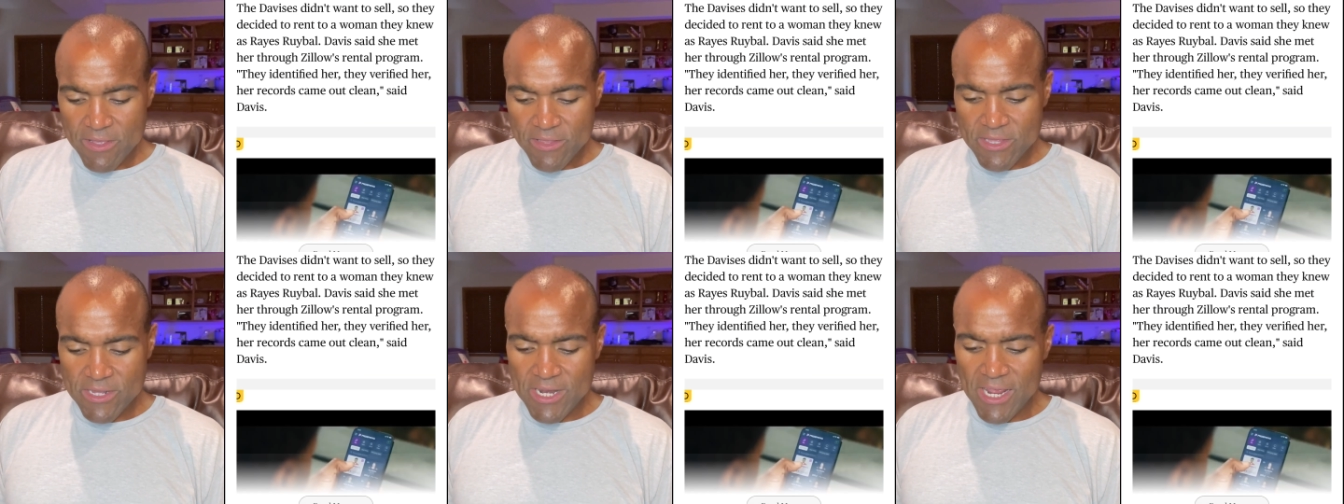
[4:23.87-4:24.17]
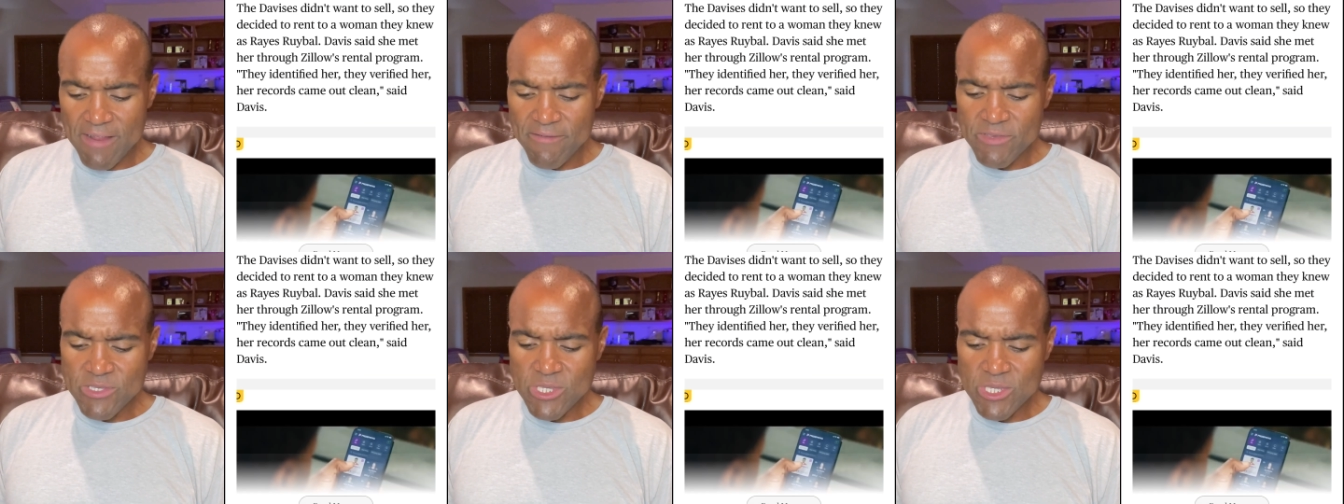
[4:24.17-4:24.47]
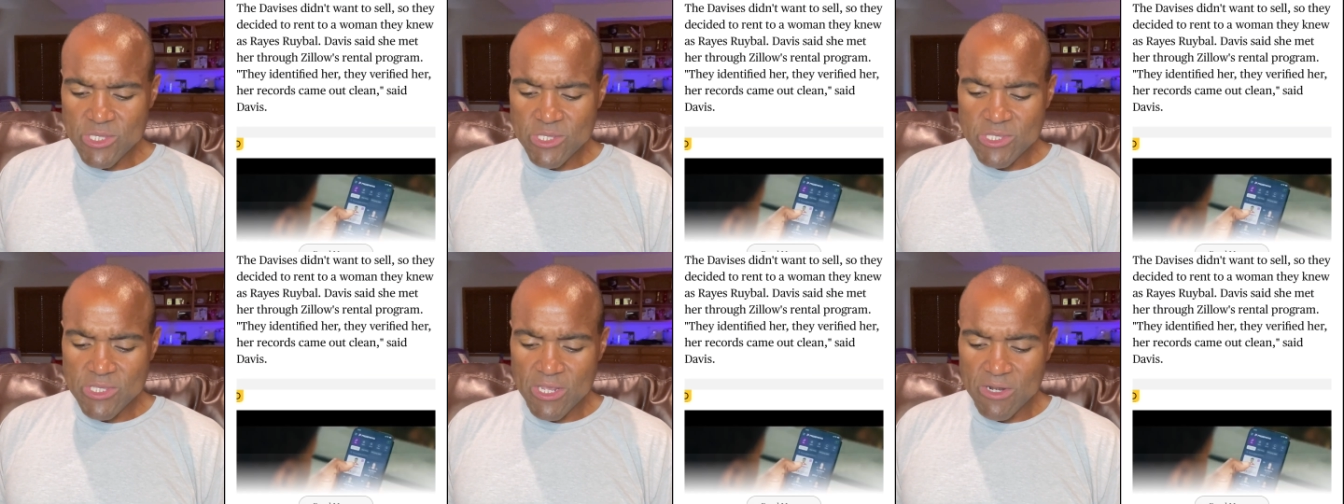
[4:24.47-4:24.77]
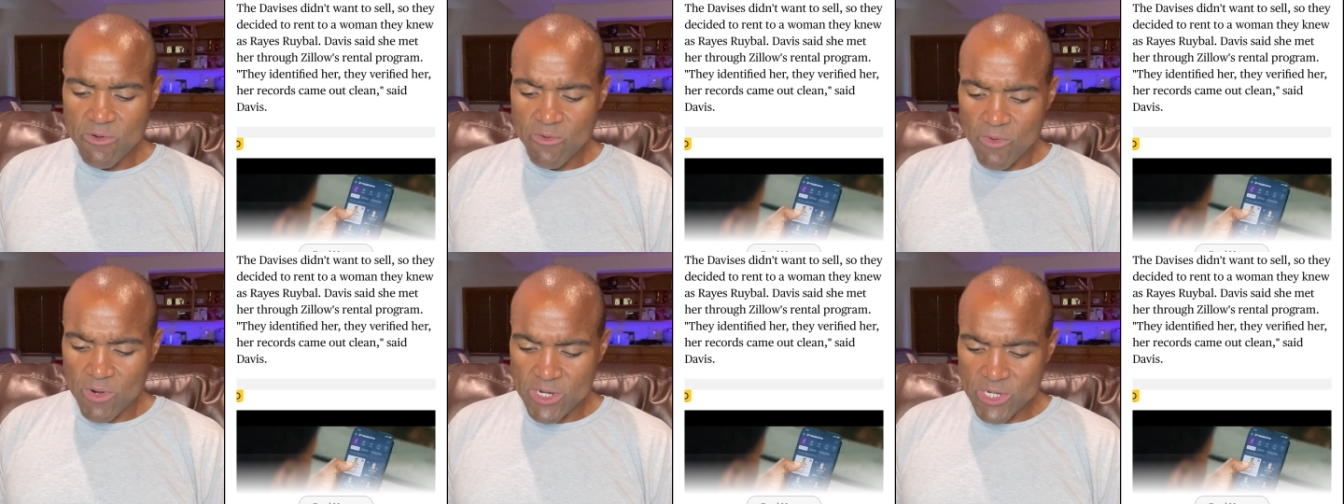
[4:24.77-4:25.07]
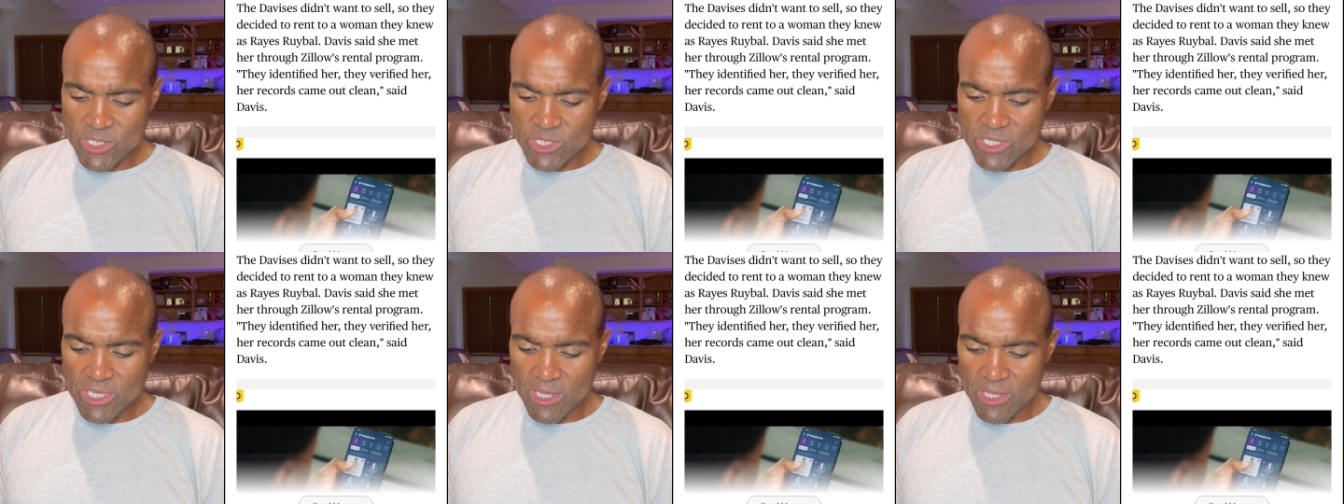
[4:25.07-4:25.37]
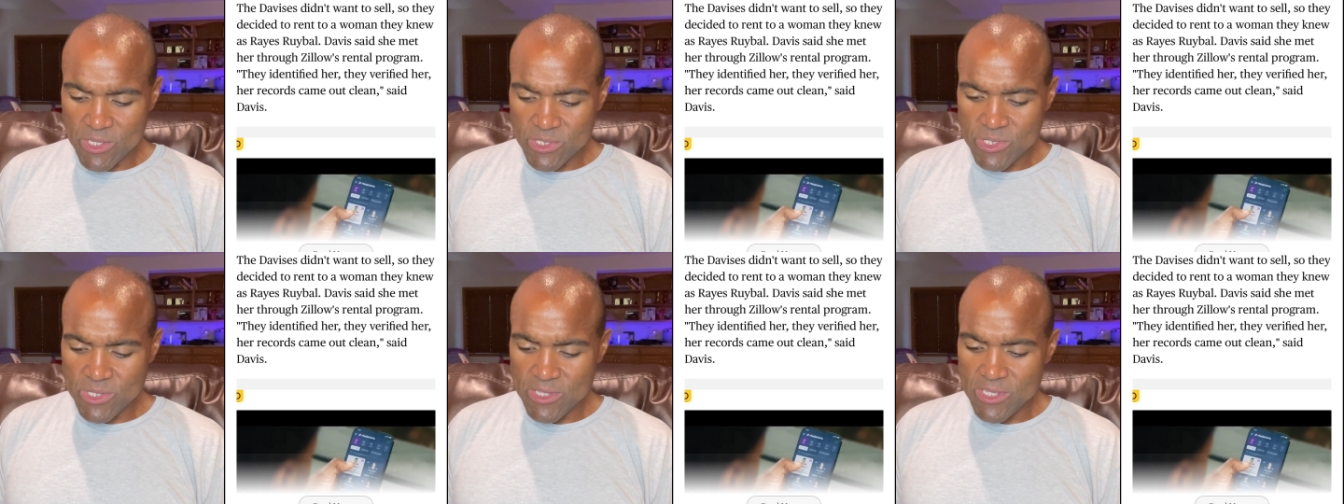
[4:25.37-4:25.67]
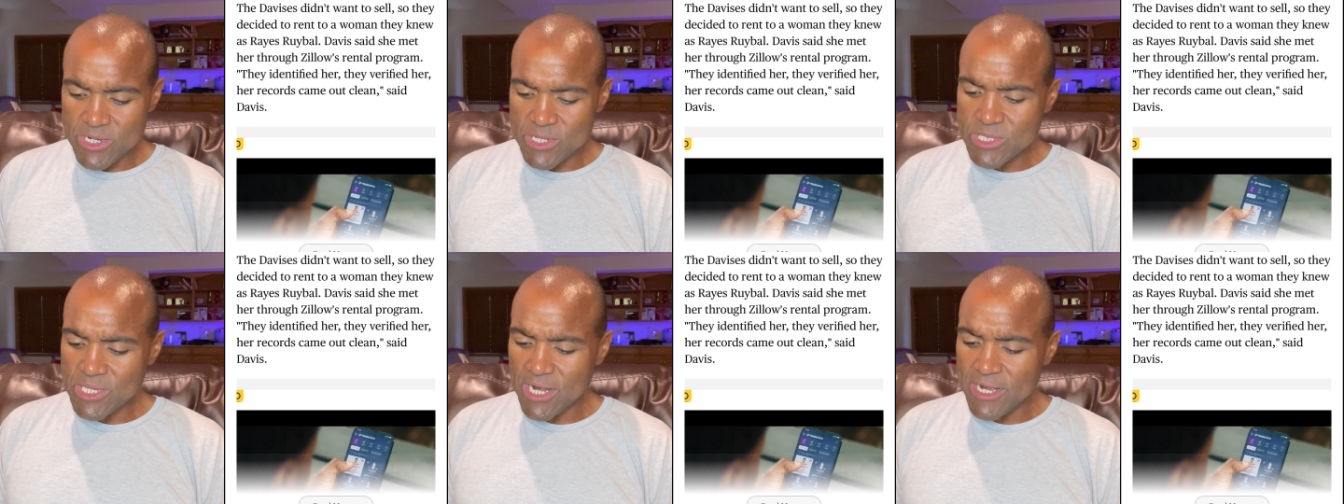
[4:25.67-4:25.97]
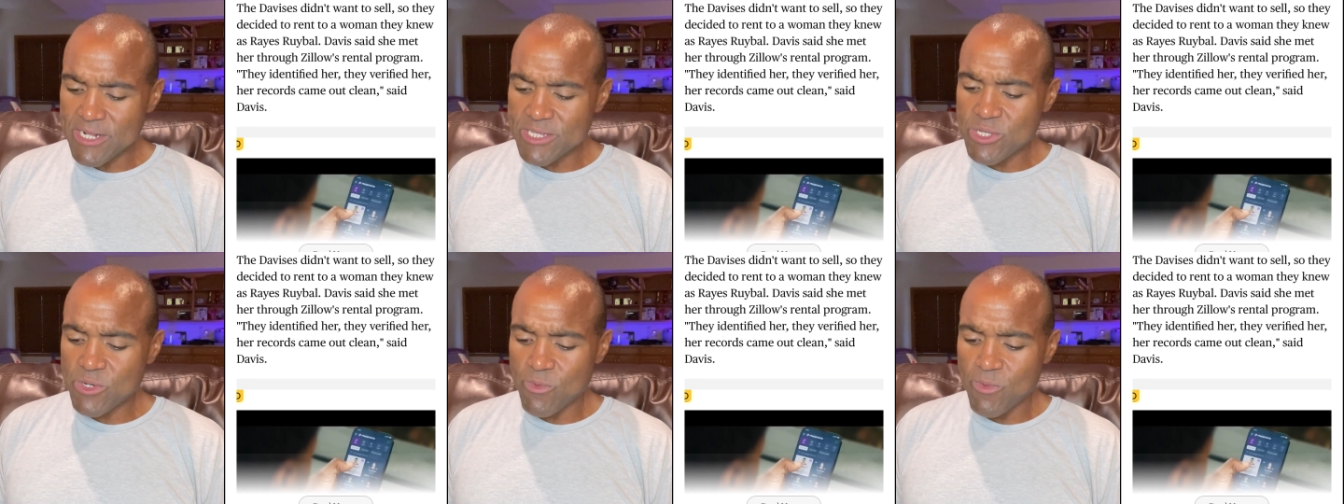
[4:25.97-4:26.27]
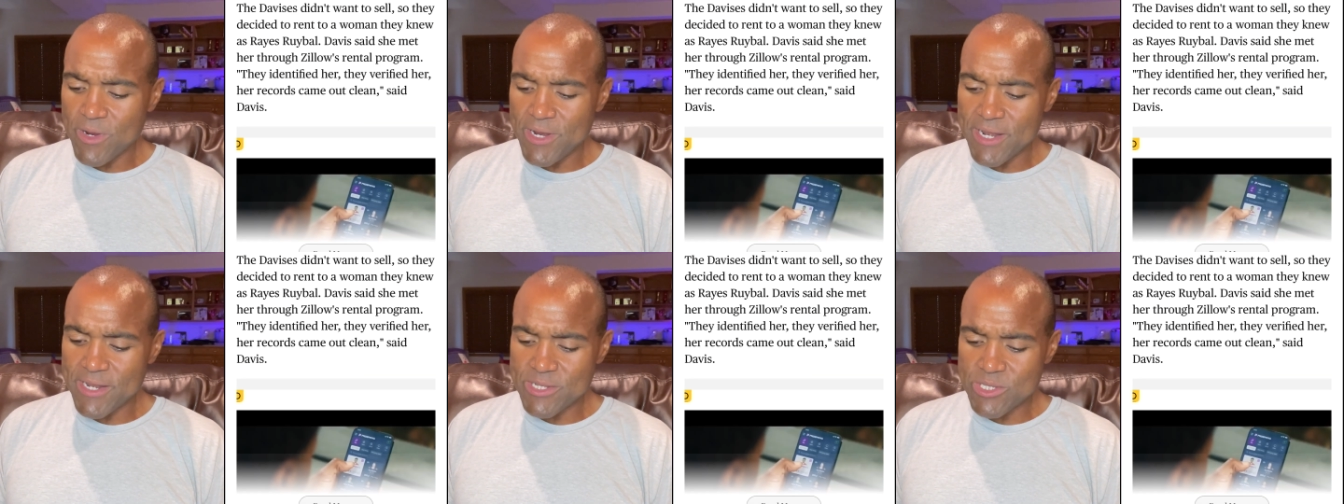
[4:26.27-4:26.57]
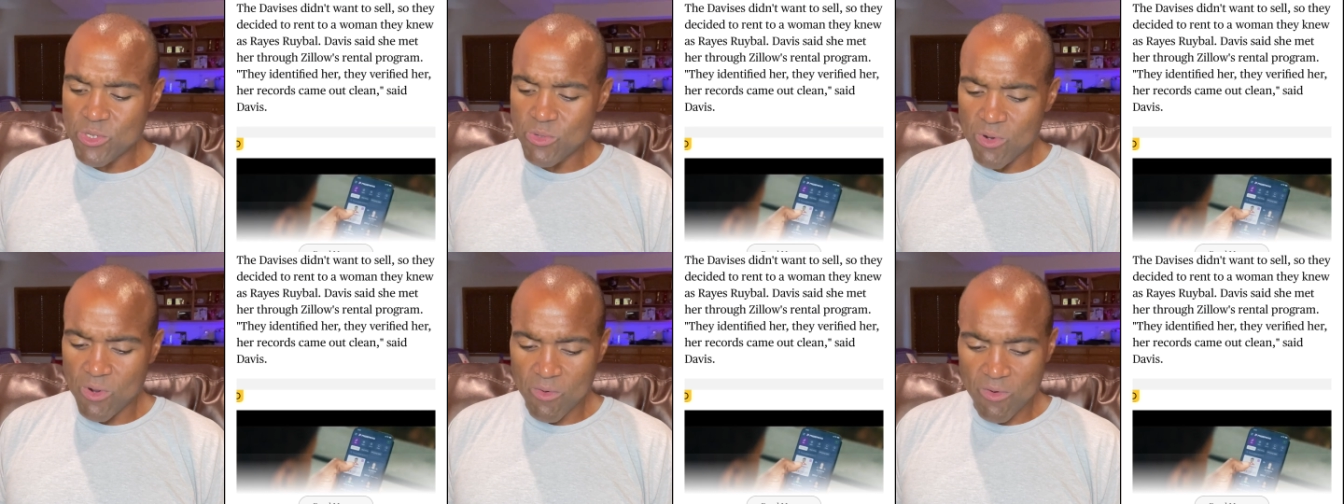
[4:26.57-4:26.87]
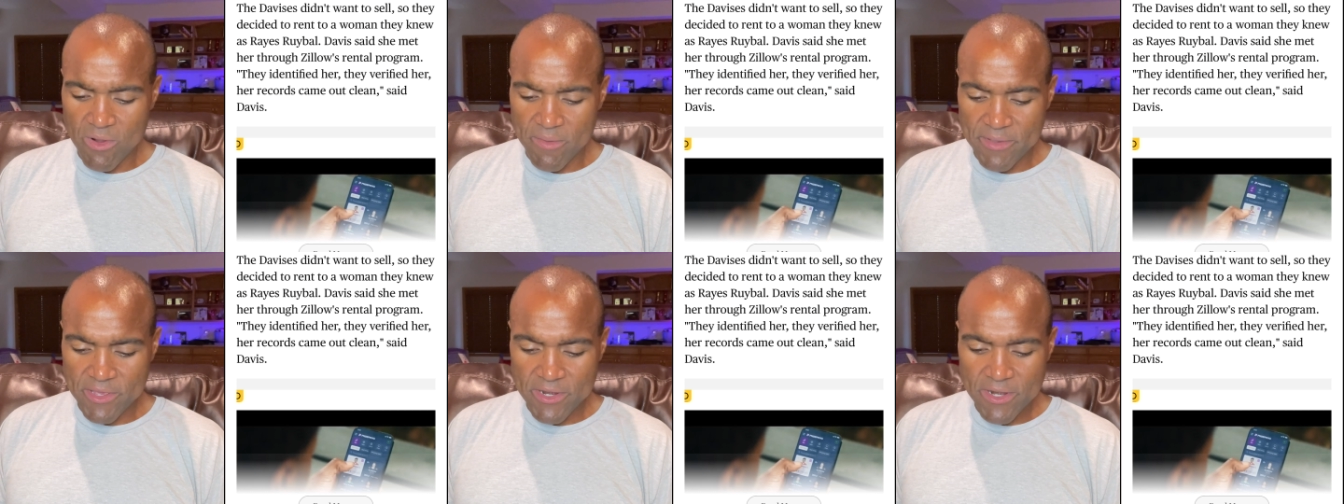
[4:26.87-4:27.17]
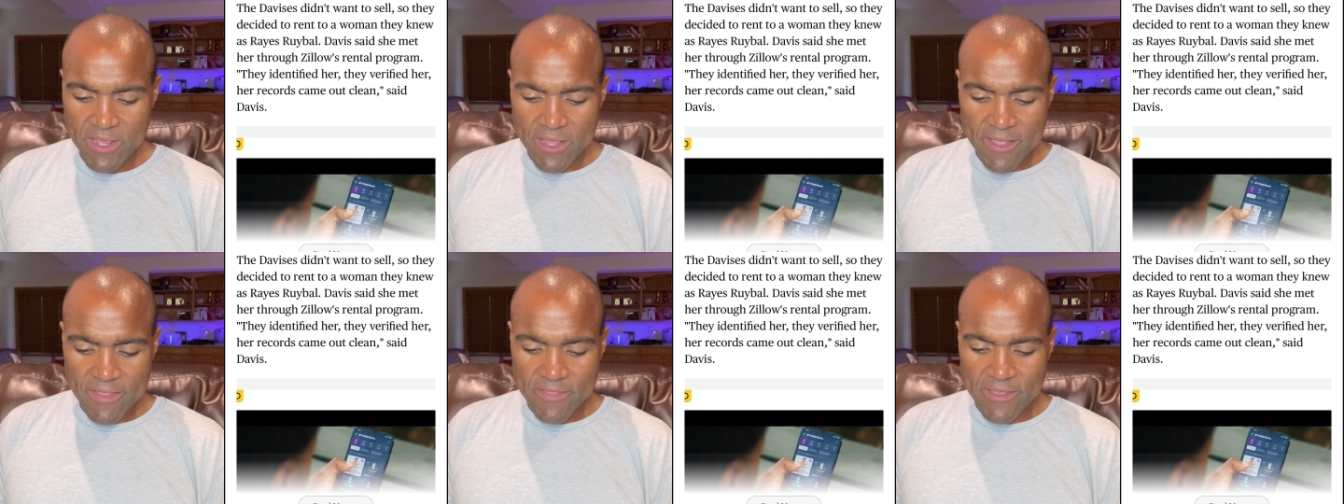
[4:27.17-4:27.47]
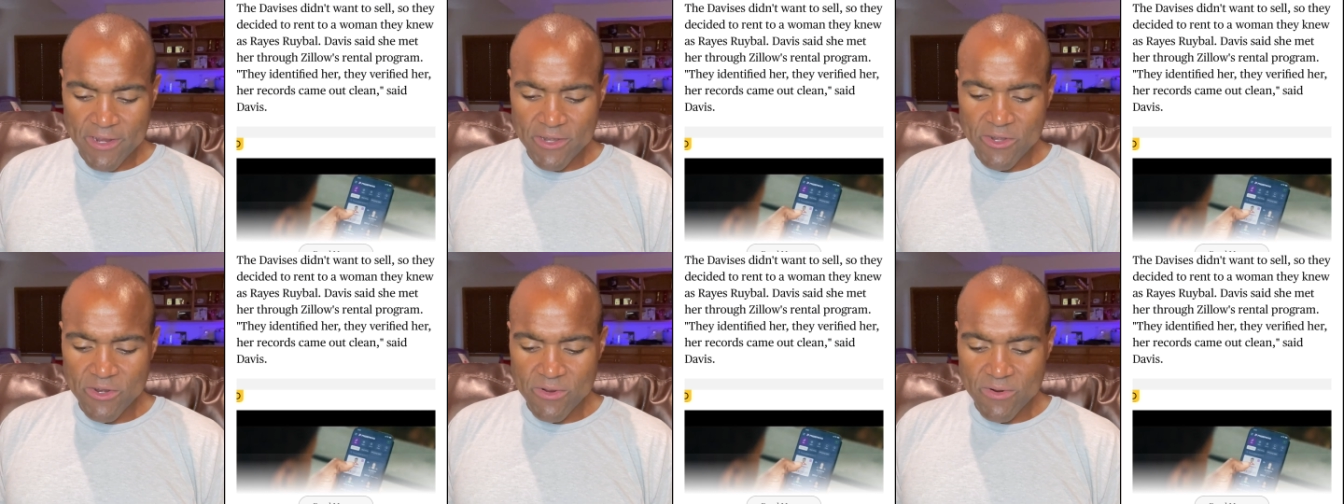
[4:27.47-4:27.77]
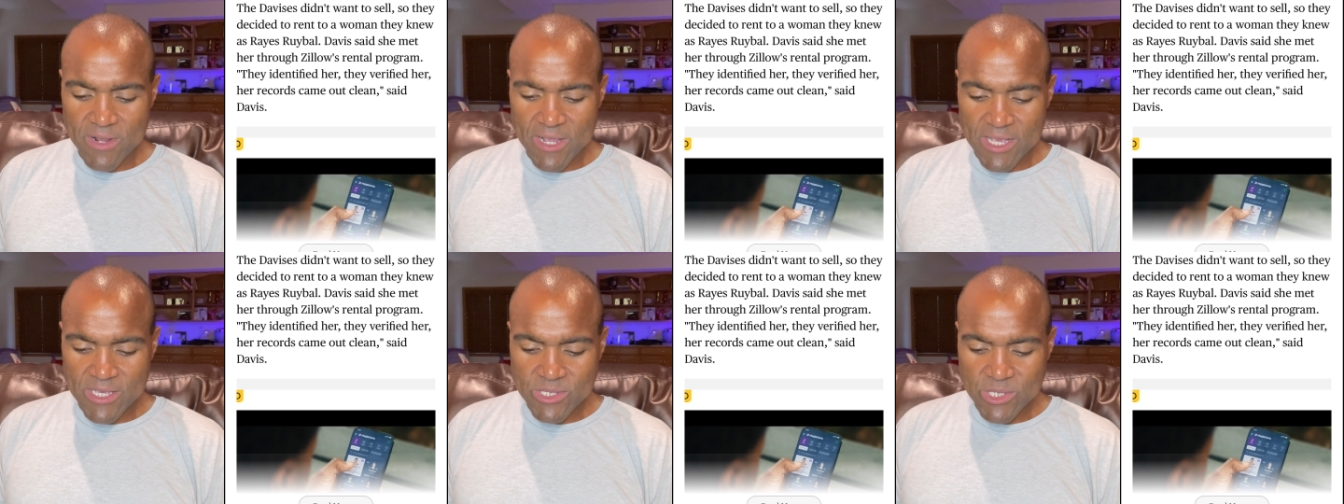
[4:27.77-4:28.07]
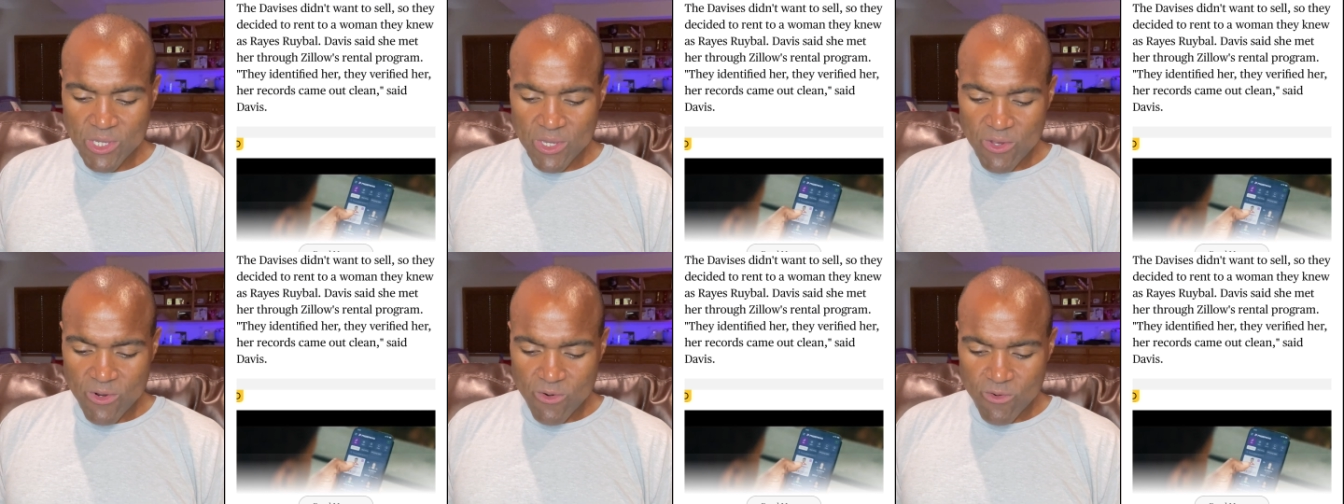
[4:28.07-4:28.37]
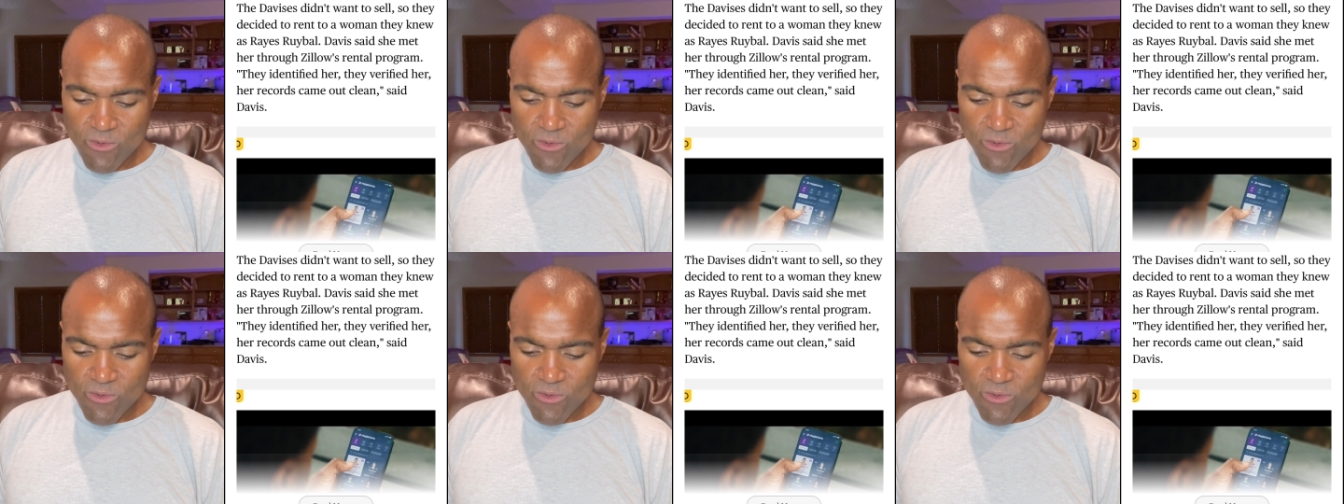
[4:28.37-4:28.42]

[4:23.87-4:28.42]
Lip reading: The Davises didn't want to sell, so they decided to rent to a woman they knew as